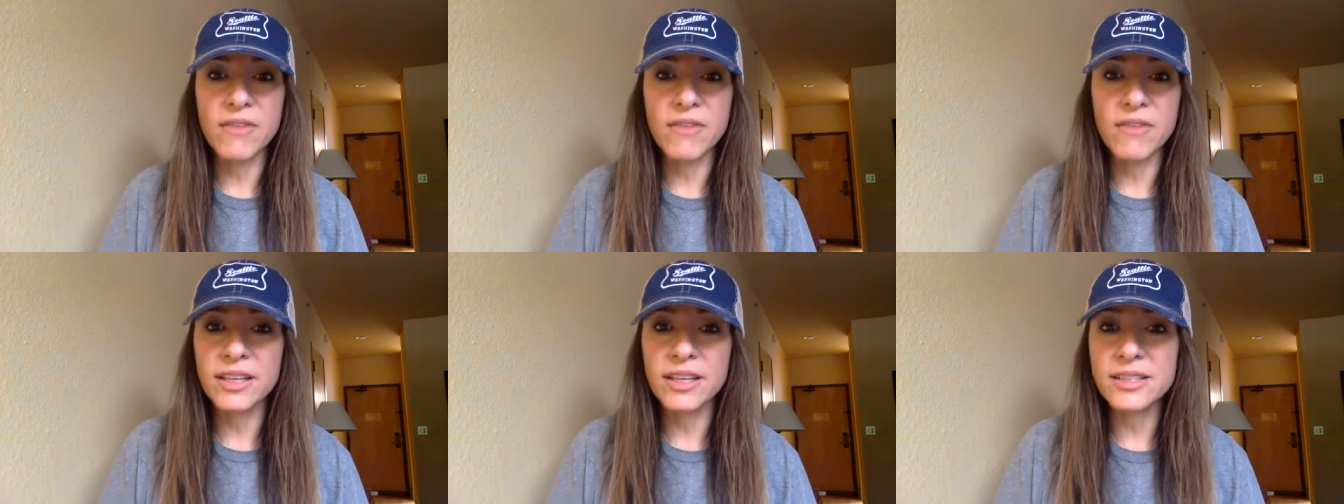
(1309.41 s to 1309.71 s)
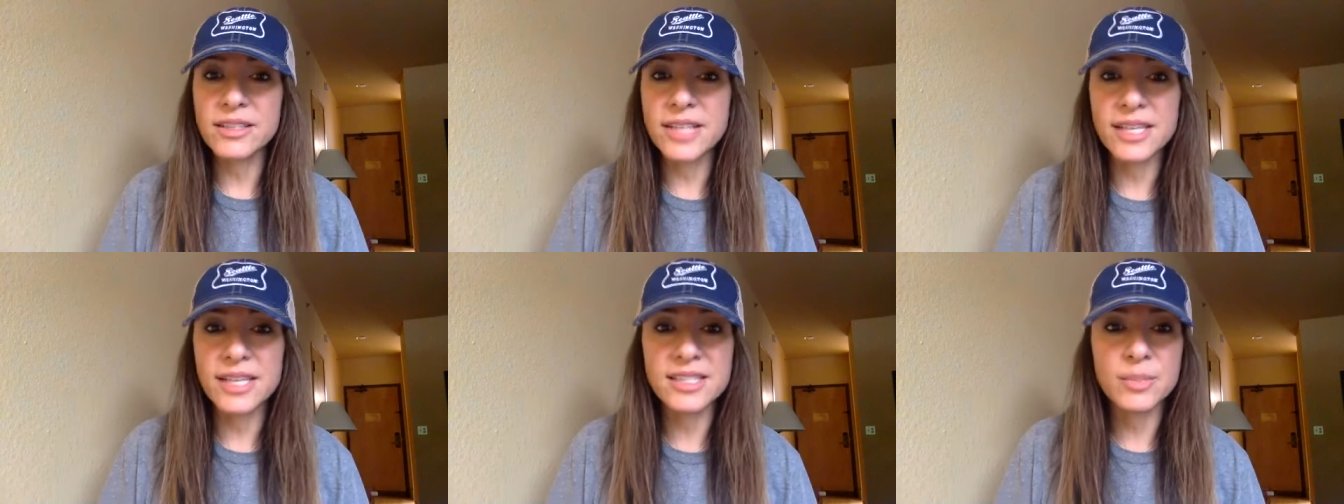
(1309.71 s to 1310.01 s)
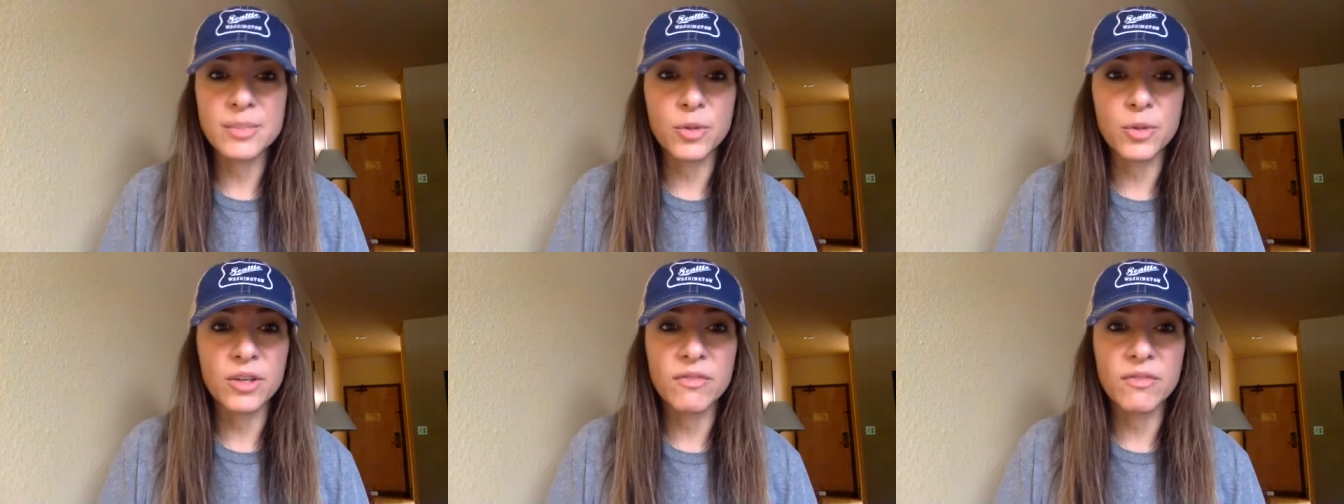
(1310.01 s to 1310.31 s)
find a
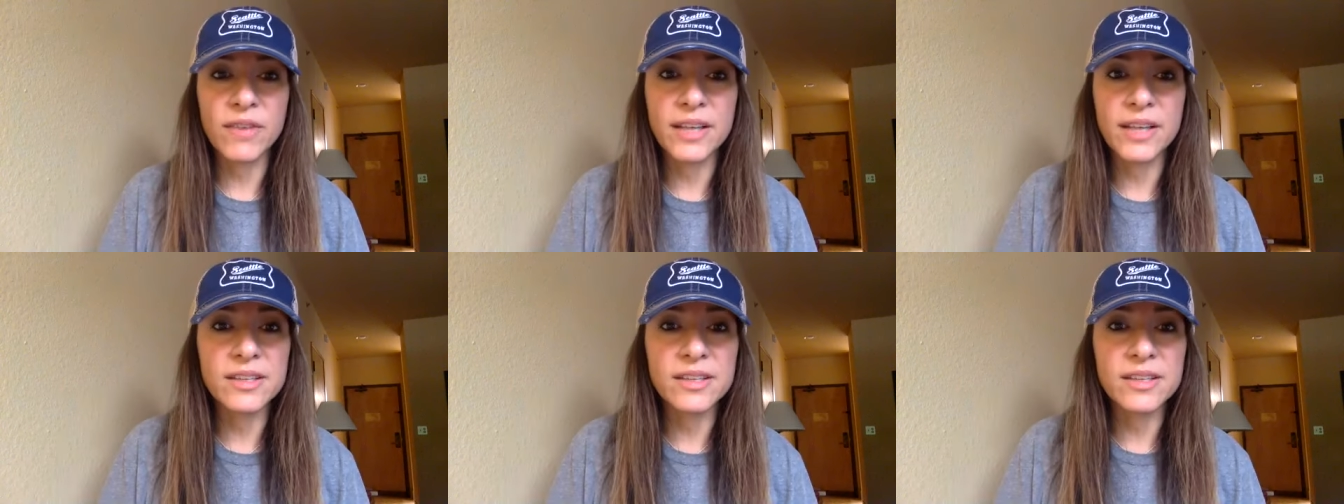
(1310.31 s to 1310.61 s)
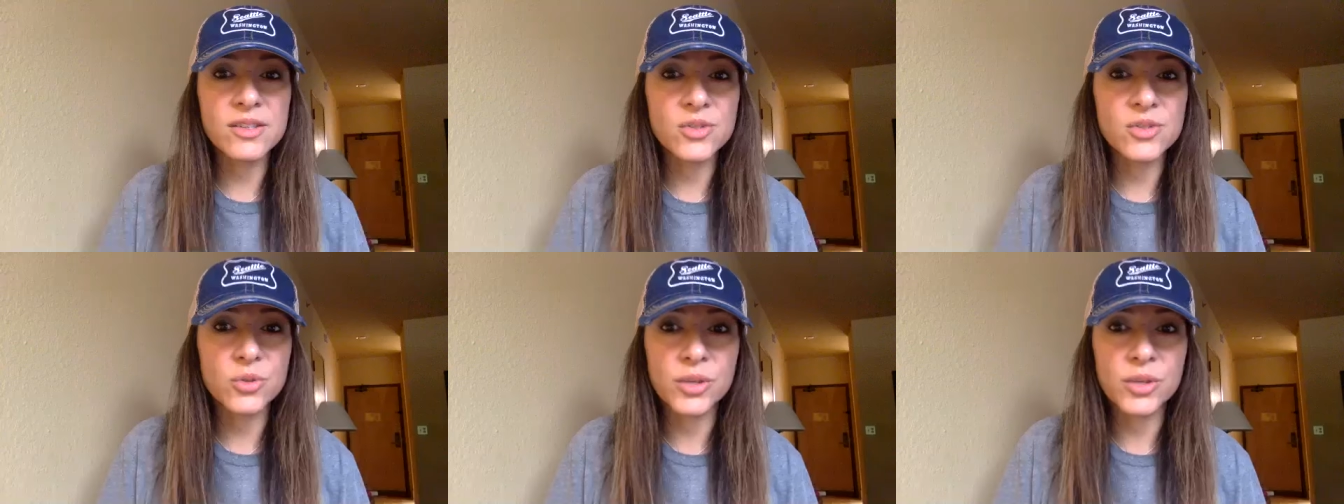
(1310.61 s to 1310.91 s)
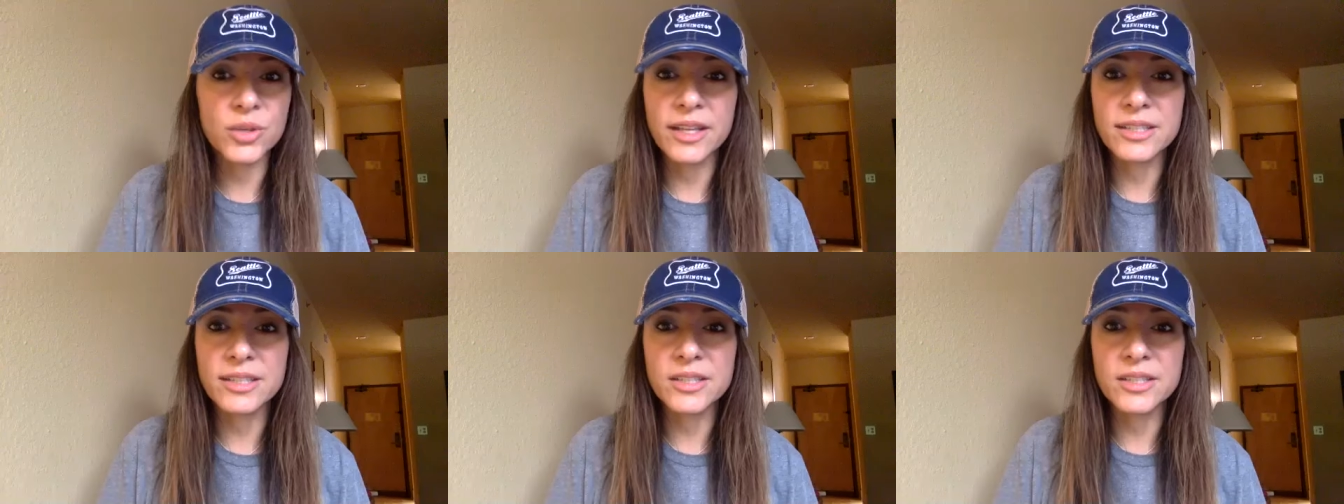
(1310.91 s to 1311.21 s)
testimony find a
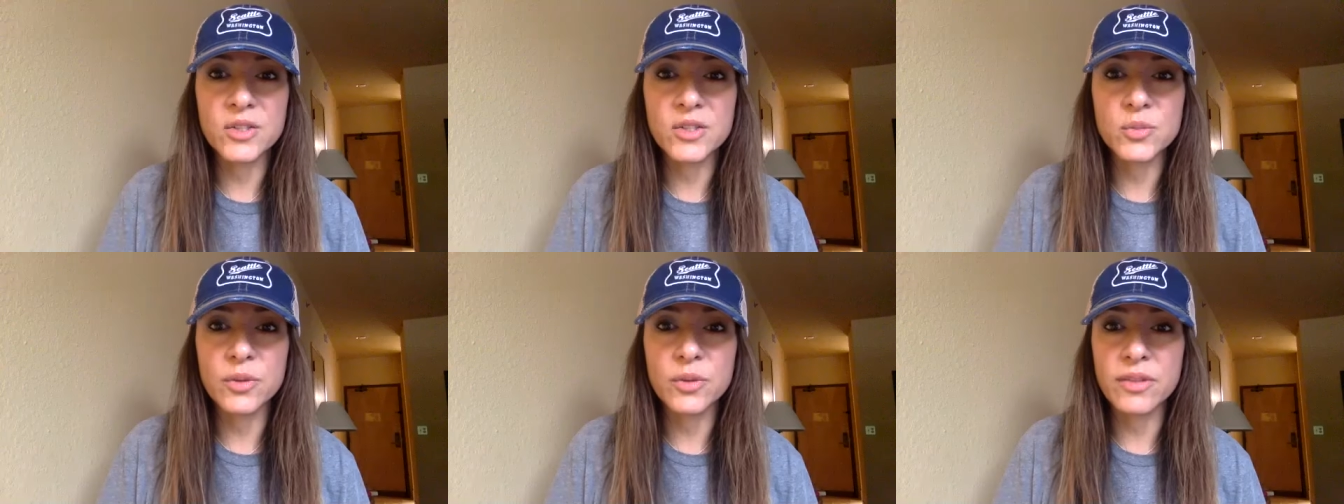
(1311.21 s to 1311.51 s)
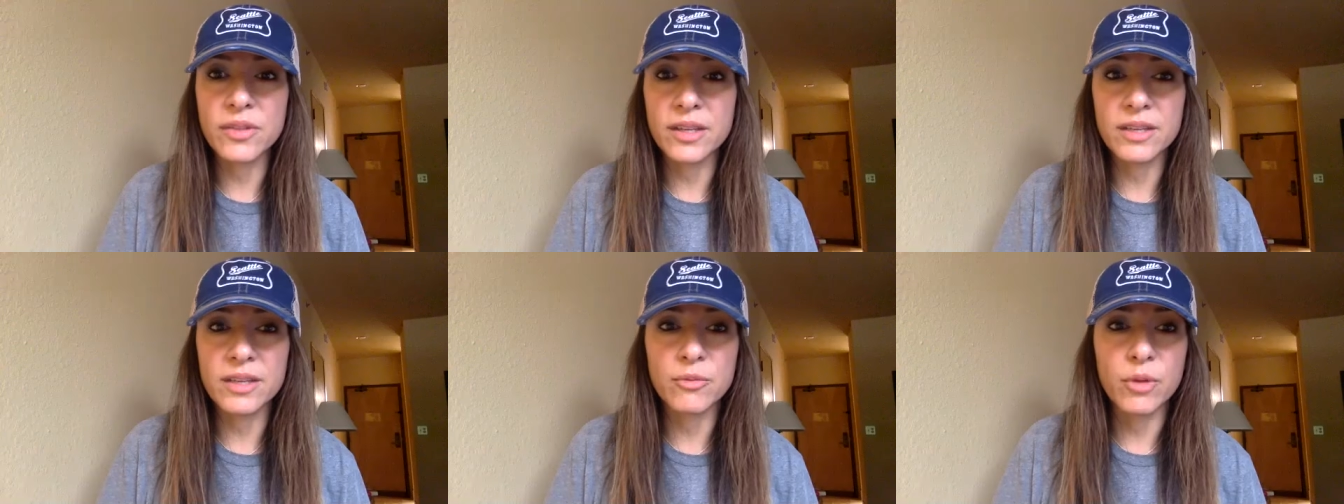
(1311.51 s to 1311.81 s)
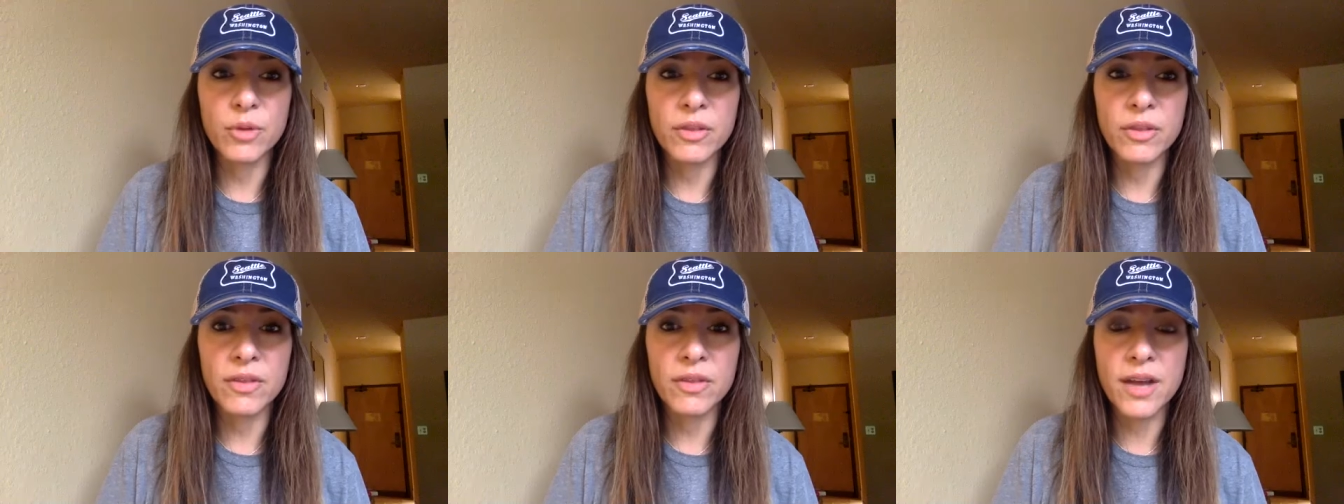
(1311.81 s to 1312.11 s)
story that deals with
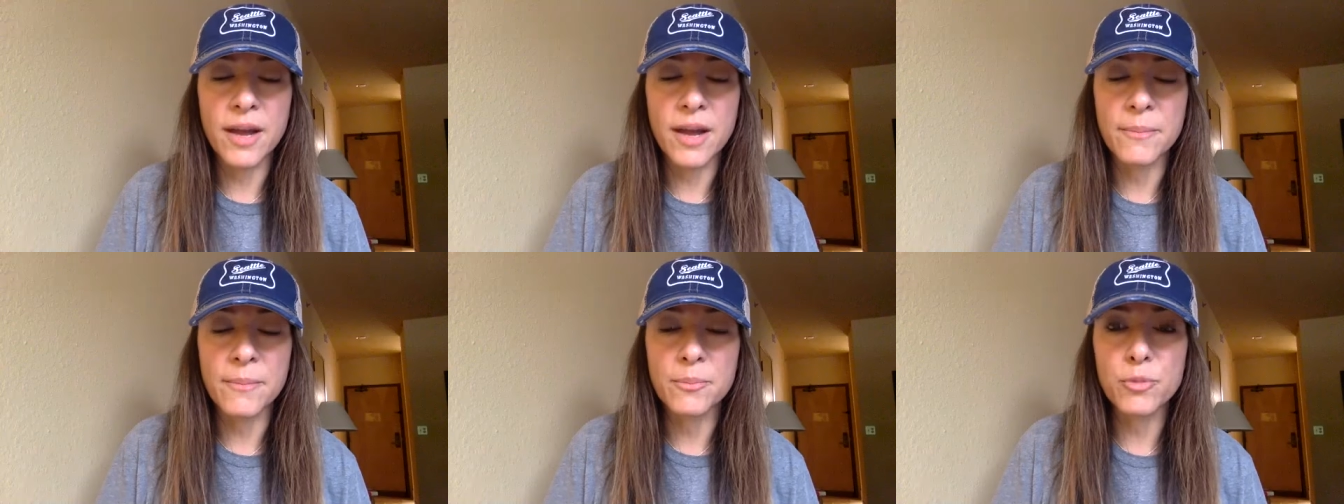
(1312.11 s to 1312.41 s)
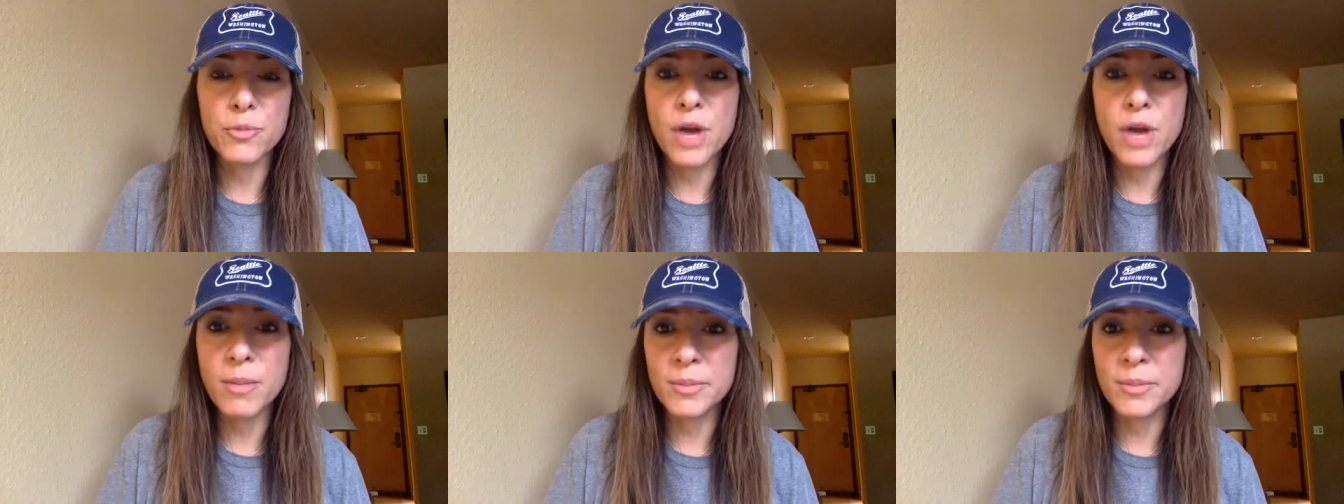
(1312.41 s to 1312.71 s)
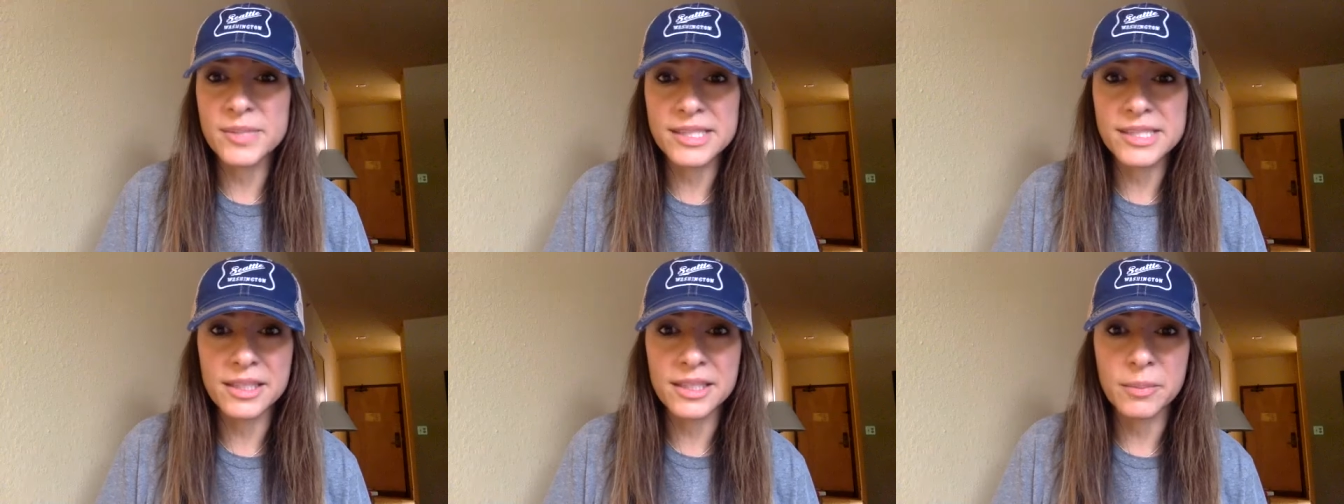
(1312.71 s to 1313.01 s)
with um,
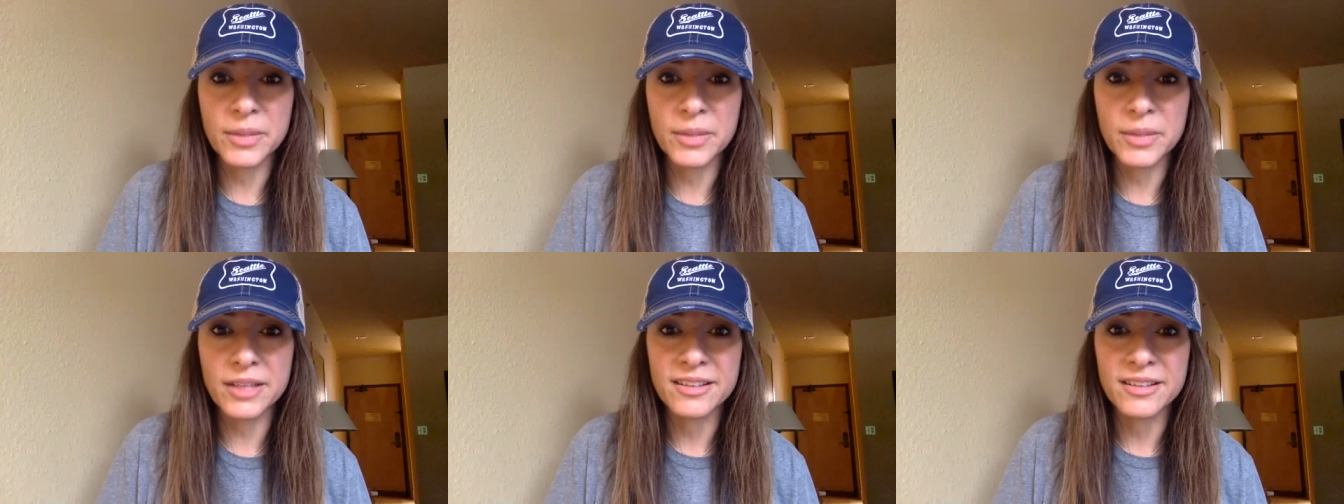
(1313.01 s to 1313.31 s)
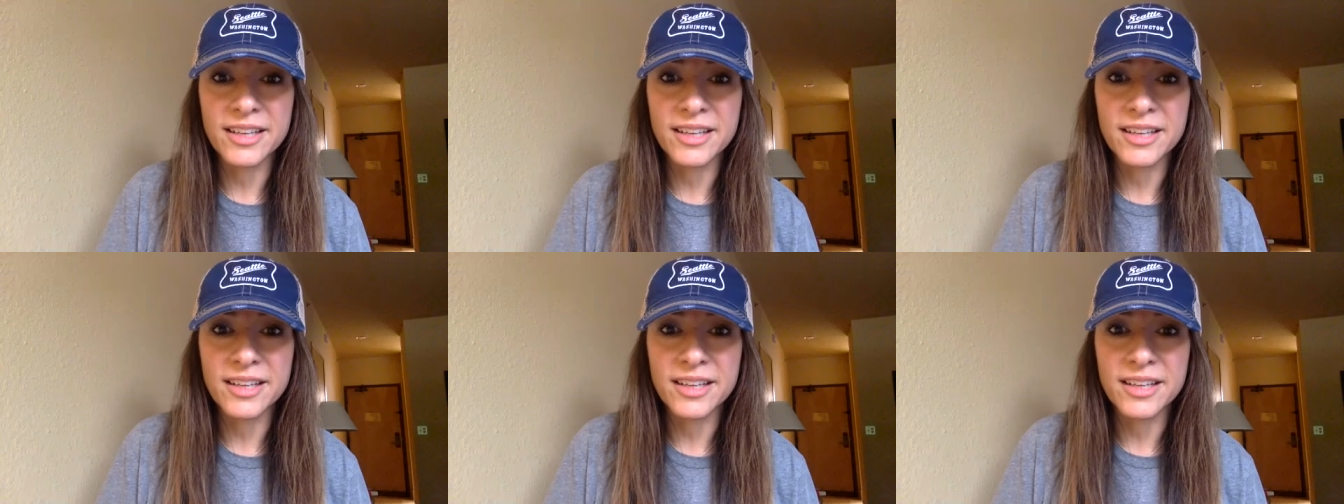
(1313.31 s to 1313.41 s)
problem sleeping